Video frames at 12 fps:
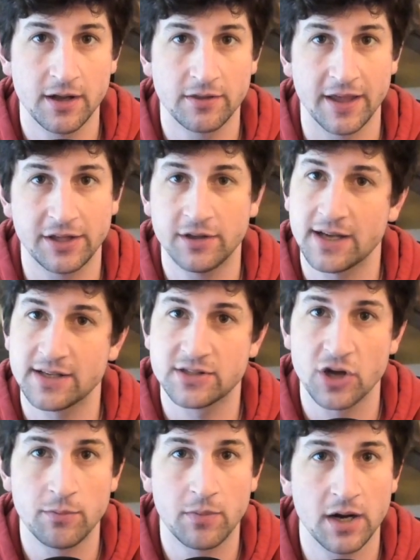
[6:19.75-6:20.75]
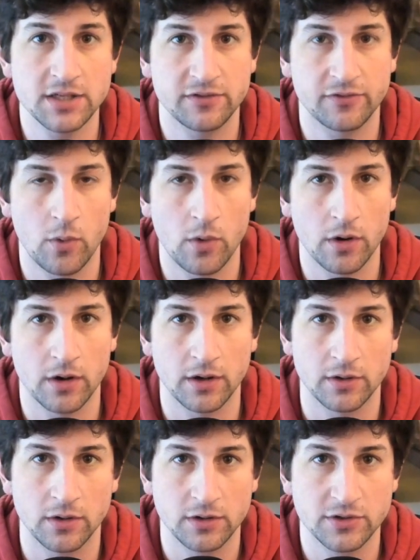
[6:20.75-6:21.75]
Thank you guys so much
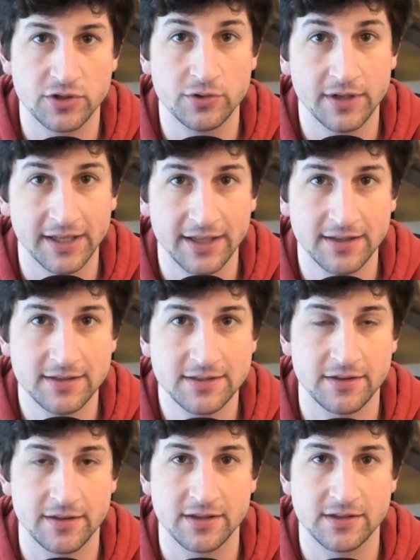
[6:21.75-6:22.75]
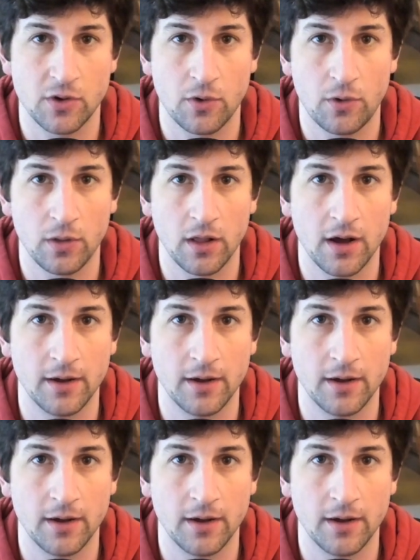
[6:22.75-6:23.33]
for tuning in to this whole,